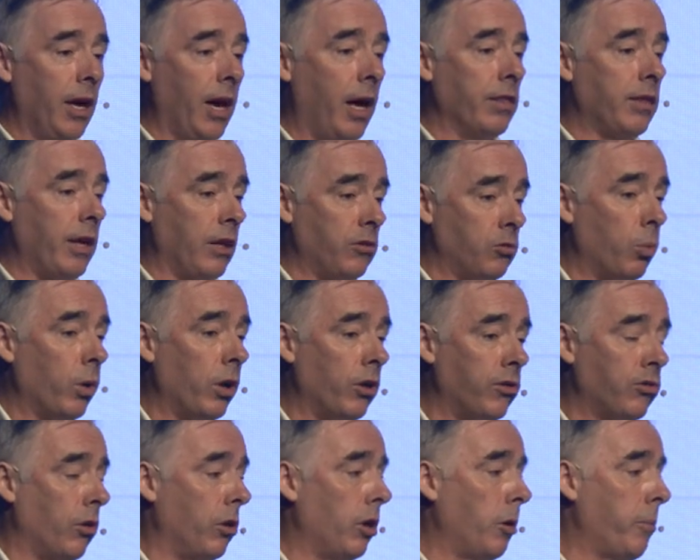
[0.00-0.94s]
And that's what
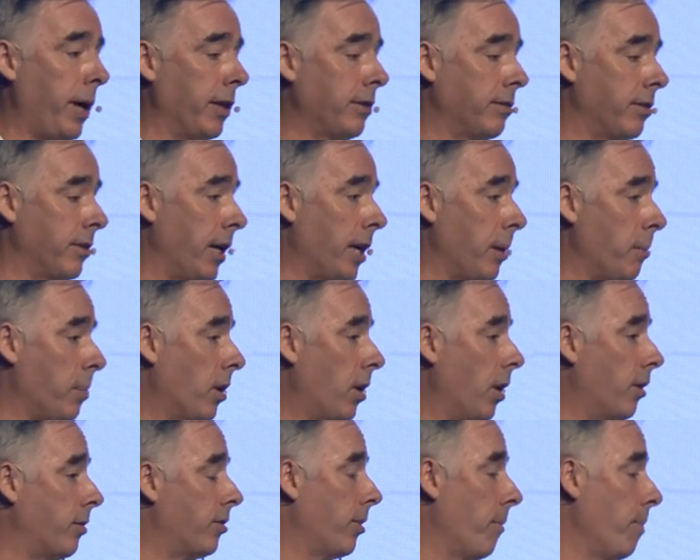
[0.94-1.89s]
it's all about today
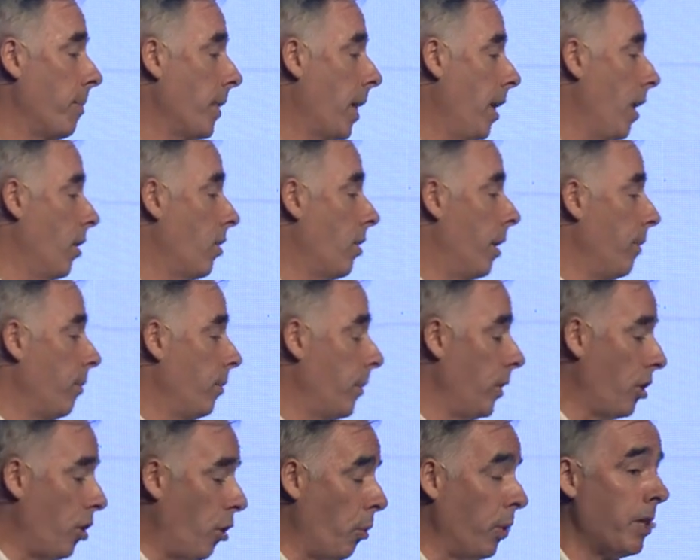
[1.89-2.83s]
because
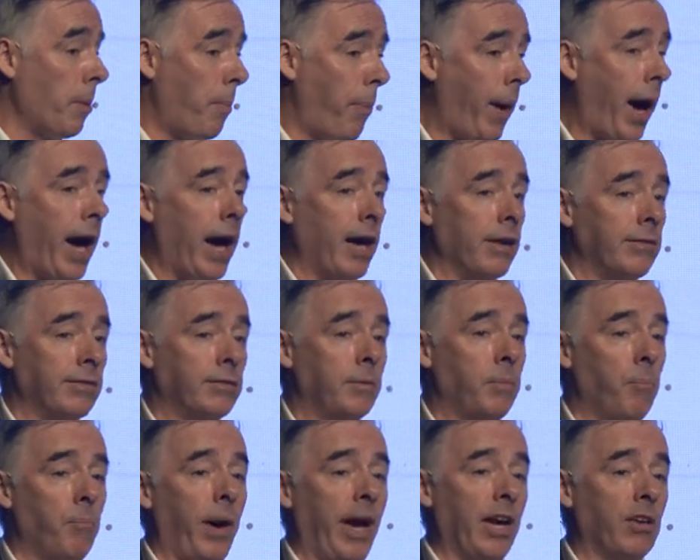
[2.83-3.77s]
you know, in the past,
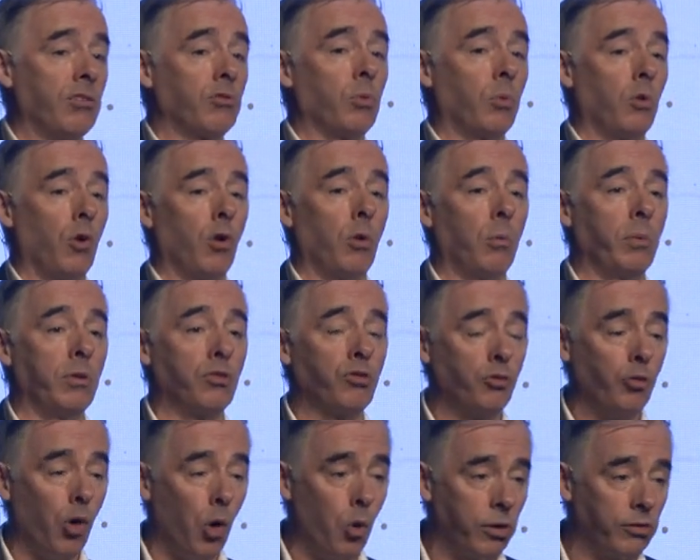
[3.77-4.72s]
banks were always
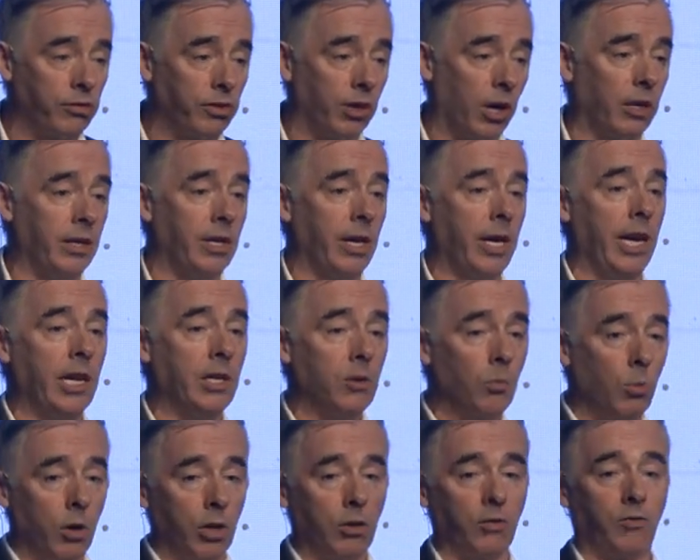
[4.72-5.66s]
focusing on
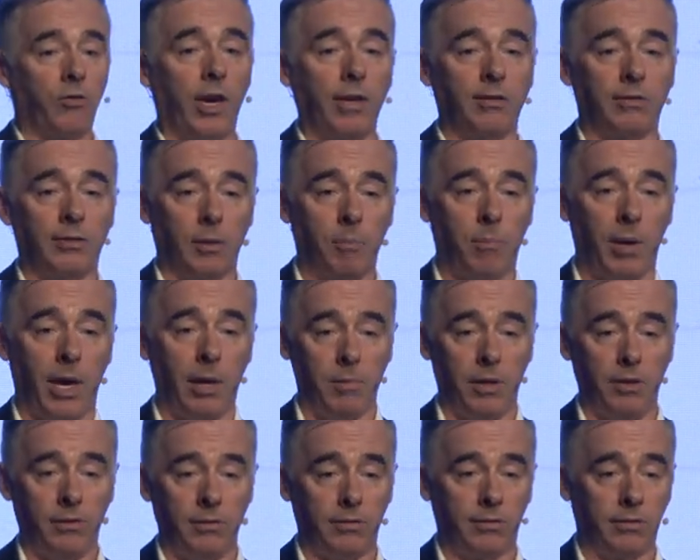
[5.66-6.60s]
inward facing
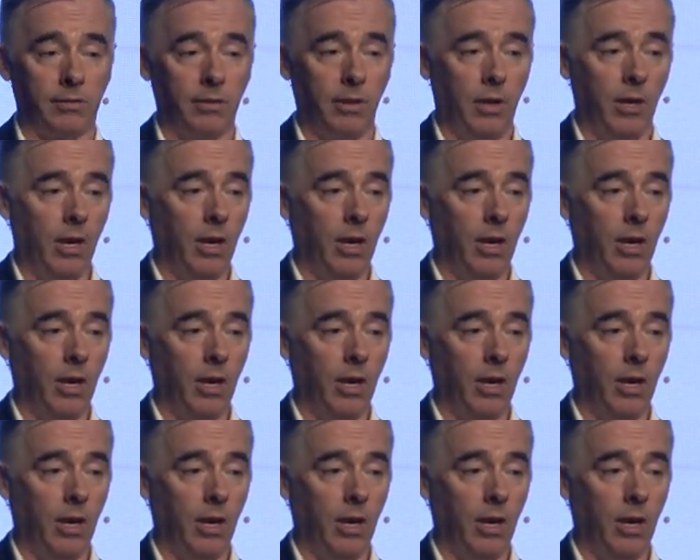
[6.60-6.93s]
payments.